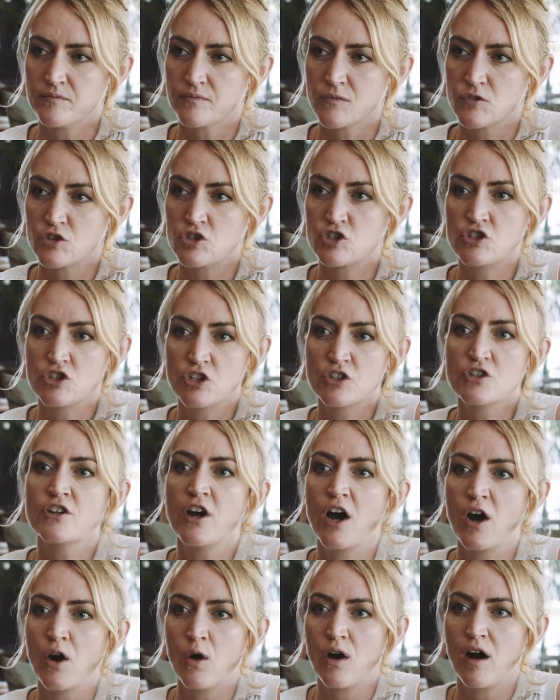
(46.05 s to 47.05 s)
should
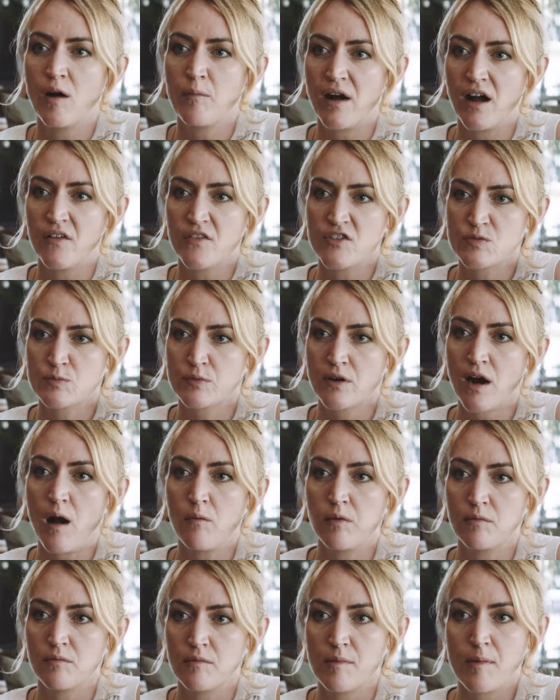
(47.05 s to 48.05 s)
know about this
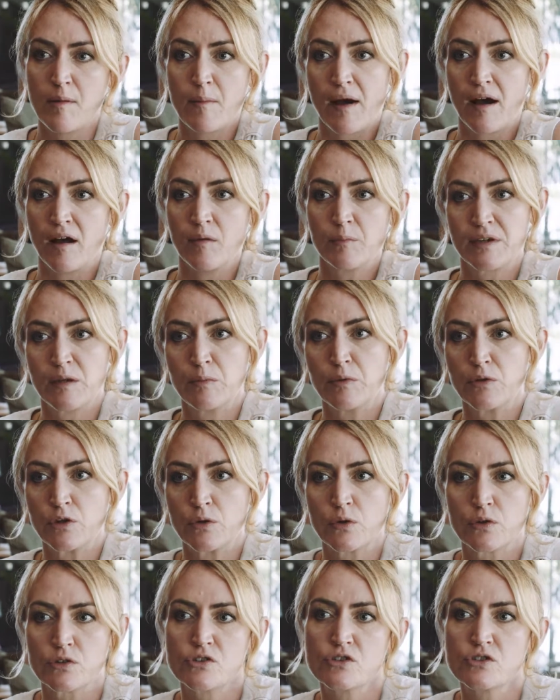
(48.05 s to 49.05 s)
problem, about people
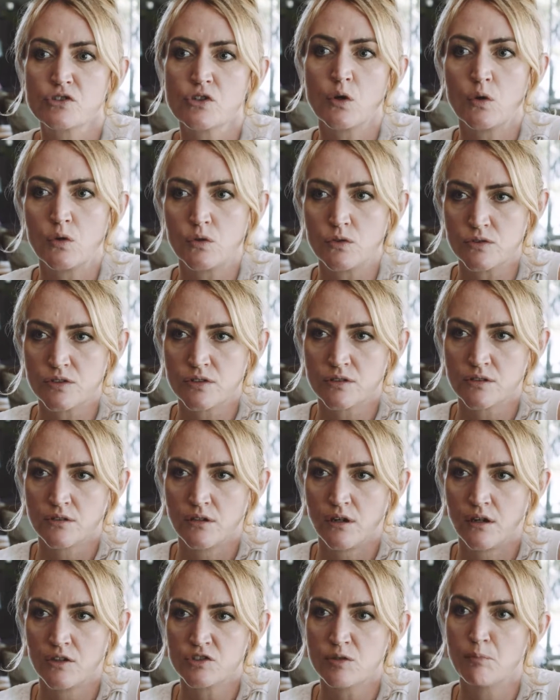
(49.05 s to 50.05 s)
who are sold
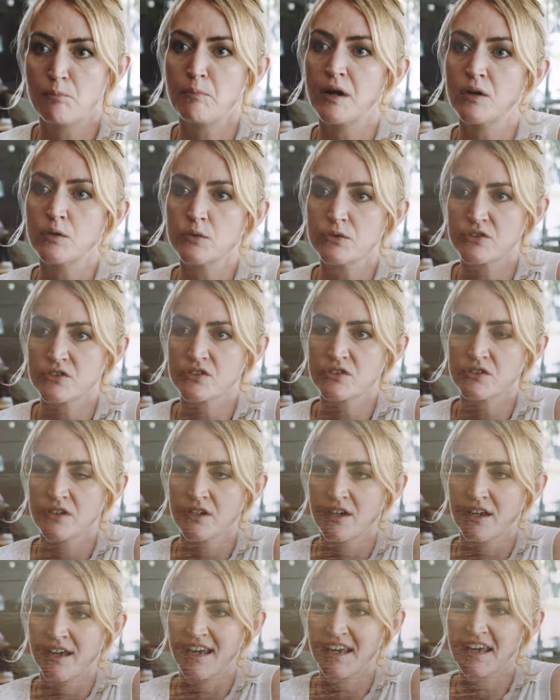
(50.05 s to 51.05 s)
onto boats
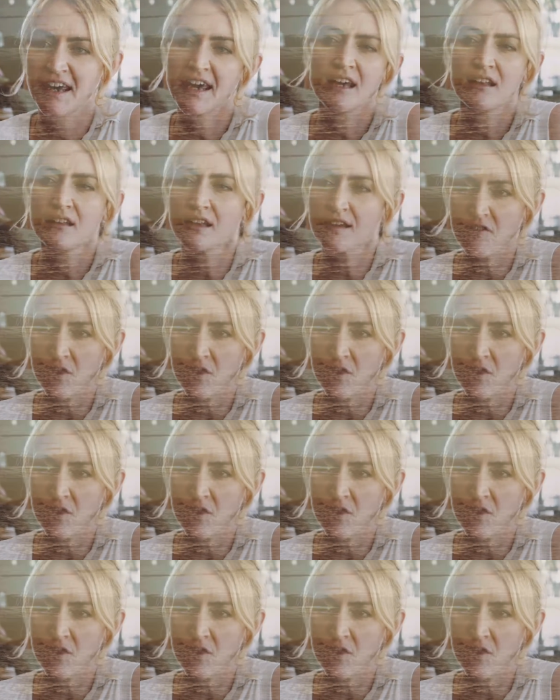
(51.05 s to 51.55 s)
and can't leave